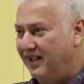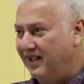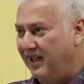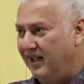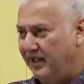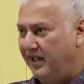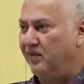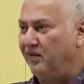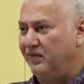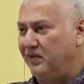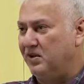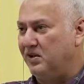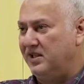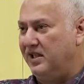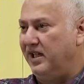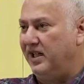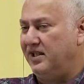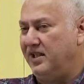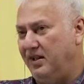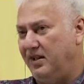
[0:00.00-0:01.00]
And they, of course,
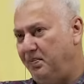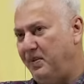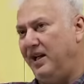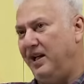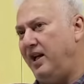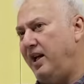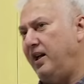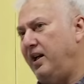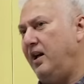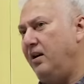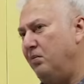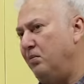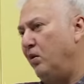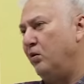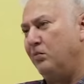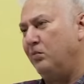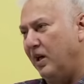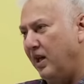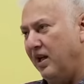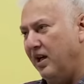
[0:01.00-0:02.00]
they said PLI ka
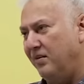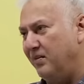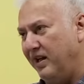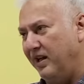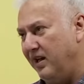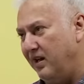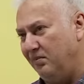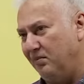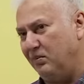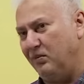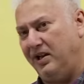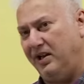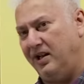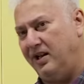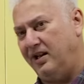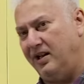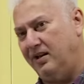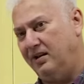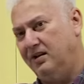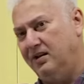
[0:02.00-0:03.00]
amount badhana padega aapko,
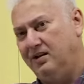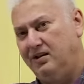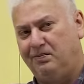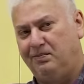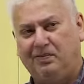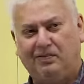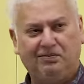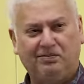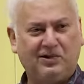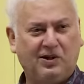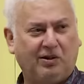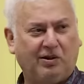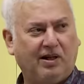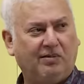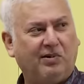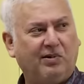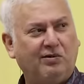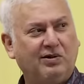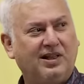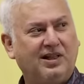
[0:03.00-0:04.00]
ye chote
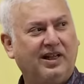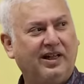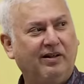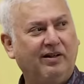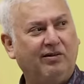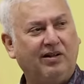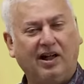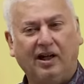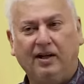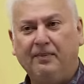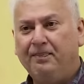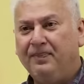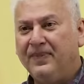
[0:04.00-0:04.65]
amount se nahi hoga.